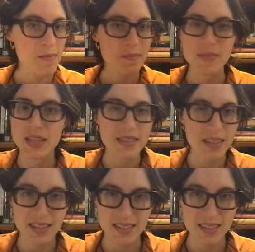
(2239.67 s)
doesn't
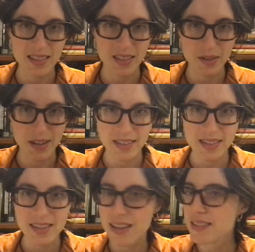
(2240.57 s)
exist in the United
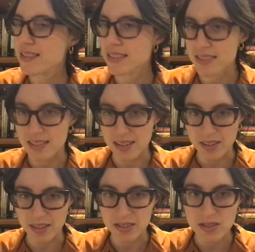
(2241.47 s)
States. It's not our
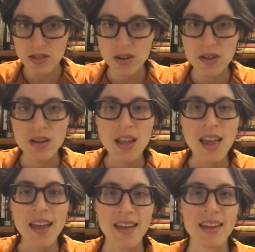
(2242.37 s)
concern.
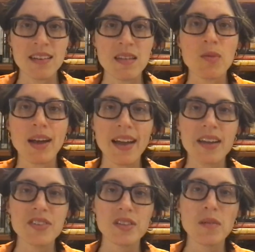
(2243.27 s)
And there were
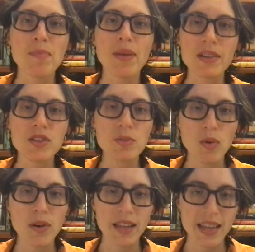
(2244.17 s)
actually a bunch
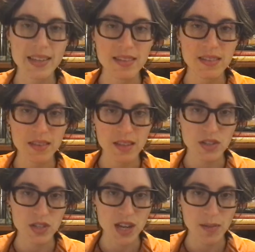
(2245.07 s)
more cases in this
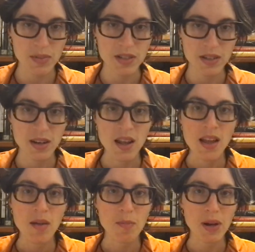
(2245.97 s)
chapter,
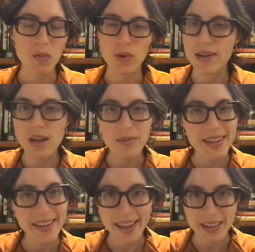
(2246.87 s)
but we're not
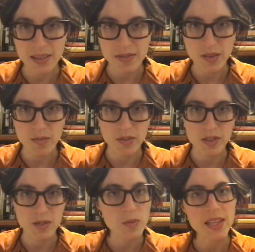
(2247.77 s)
reading any of them for
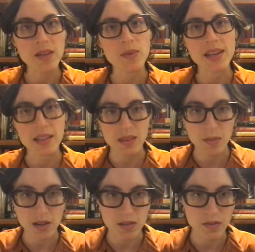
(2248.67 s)
this week. We cut them
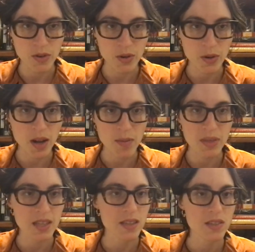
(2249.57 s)
out of the
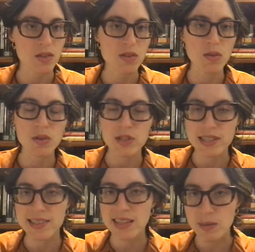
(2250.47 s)
photocopy, so you can
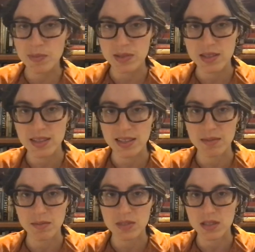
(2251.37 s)
just skip to
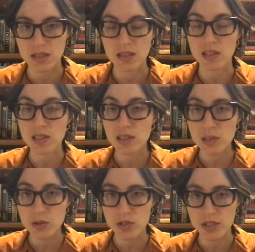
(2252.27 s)
the
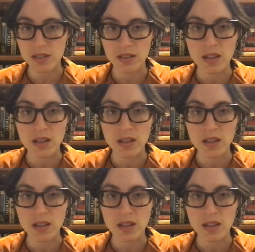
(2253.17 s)
conclusion,